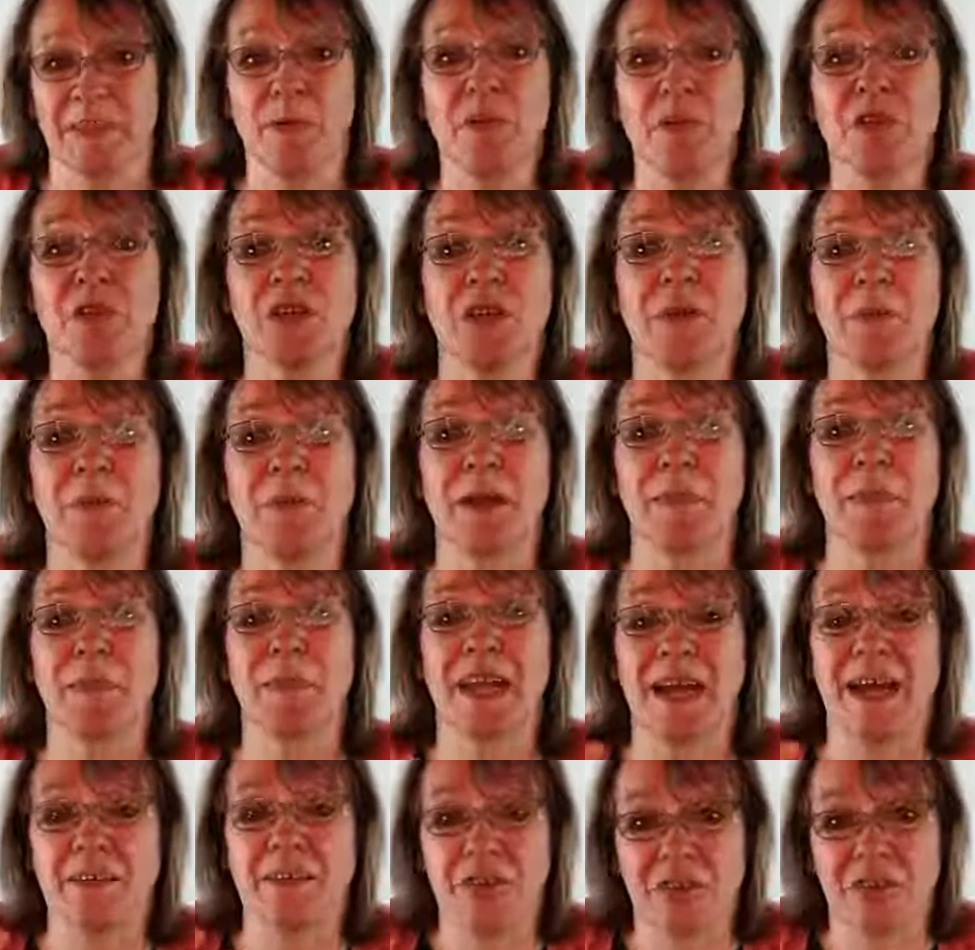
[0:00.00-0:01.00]
I want you to become
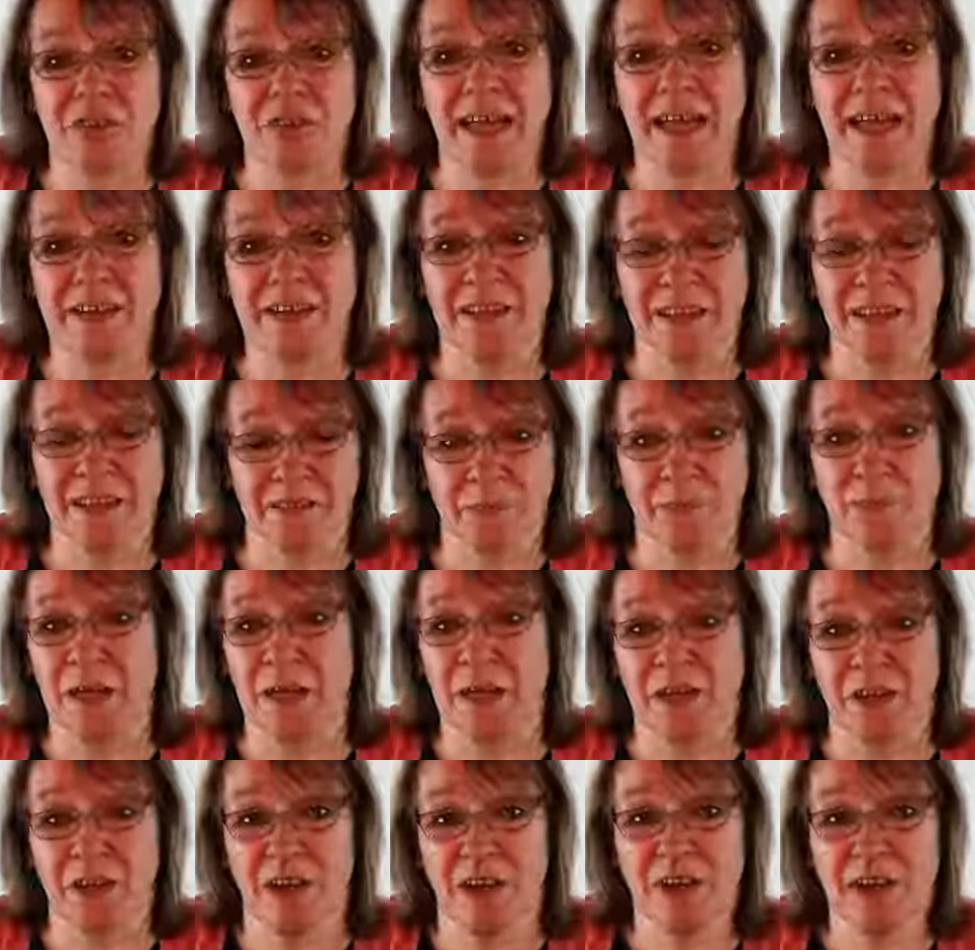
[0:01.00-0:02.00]
an outstanding
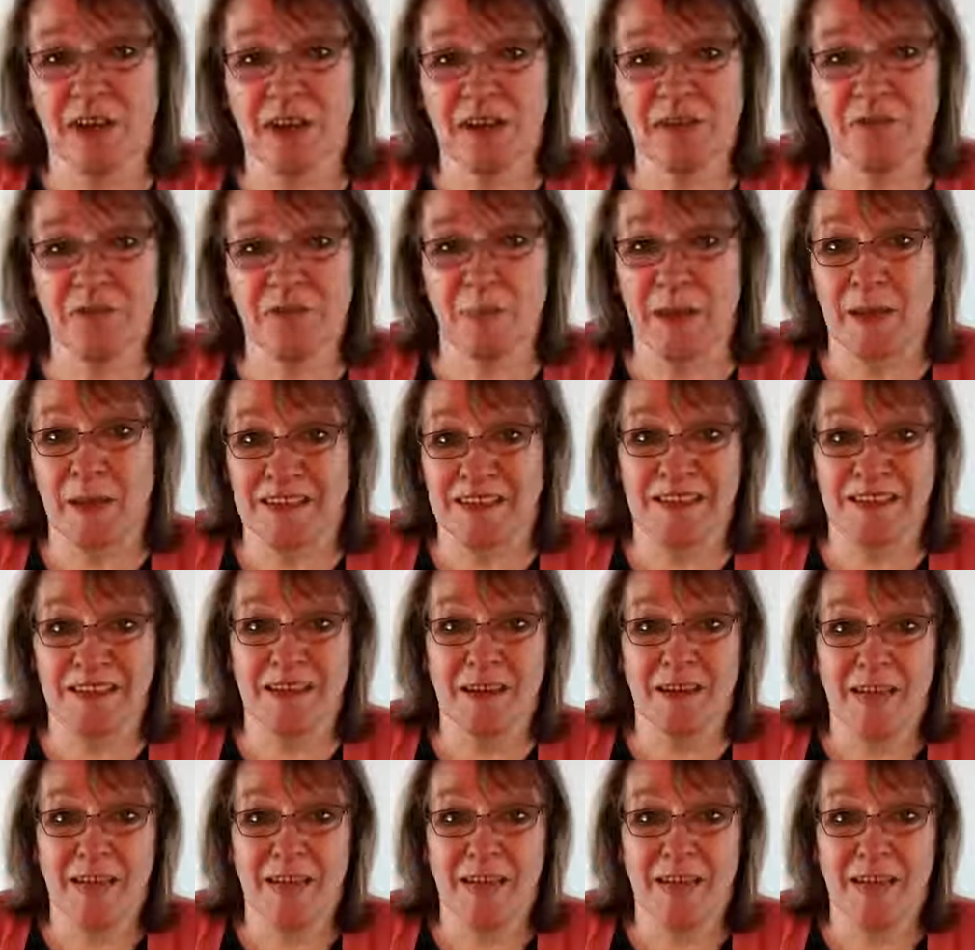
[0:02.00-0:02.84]
speaker